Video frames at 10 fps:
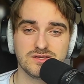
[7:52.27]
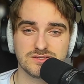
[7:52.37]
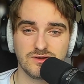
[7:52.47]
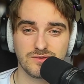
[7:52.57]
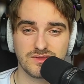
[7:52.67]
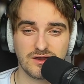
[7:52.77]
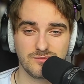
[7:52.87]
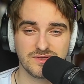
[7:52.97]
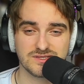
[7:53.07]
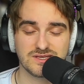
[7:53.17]
So with that all
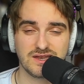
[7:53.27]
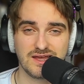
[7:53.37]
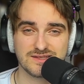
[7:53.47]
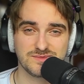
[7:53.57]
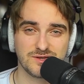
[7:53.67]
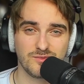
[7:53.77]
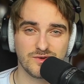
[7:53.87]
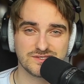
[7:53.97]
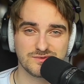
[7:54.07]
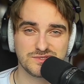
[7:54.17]
being said, it has been your
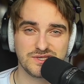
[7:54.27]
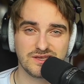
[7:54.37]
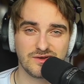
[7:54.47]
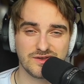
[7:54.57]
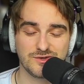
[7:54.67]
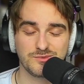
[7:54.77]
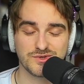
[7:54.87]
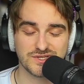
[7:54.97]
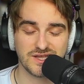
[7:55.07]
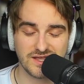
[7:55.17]
boy SoTeeko. I do
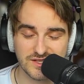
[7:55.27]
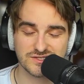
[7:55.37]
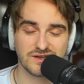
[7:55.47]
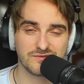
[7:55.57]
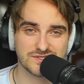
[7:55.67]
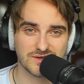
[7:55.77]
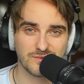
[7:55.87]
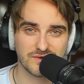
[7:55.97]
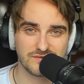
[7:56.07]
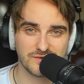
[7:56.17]
appreciate each and every single
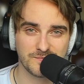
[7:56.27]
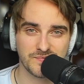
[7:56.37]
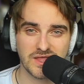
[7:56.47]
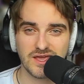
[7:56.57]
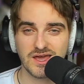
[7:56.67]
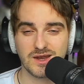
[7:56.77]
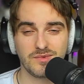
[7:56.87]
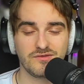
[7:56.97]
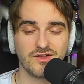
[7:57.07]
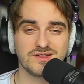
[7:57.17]
one of you. And
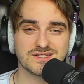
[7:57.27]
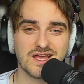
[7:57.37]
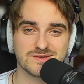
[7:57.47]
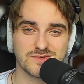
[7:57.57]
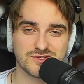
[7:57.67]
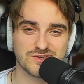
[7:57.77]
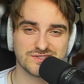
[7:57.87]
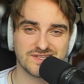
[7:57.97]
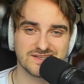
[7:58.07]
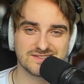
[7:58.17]
above all else, guys, make sure to
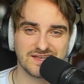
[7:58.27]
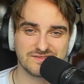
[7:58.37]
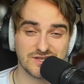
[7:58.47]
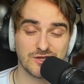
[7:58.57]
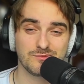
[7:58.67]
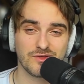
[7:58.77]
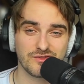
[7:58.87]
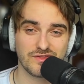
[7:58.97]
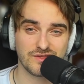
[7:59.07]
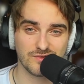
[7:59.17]
stay safe. Tell your mother
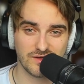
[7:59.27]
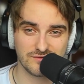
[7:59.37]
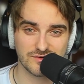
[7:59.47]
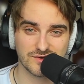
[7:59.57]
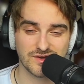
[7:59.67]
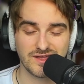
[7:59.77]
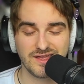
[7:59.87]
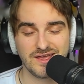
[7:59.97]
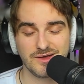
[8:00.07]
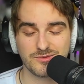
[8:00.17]
that you love
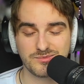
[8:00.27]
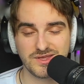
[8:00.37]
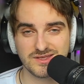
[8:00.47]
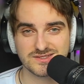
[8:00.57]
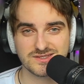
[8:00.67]
her. With peace,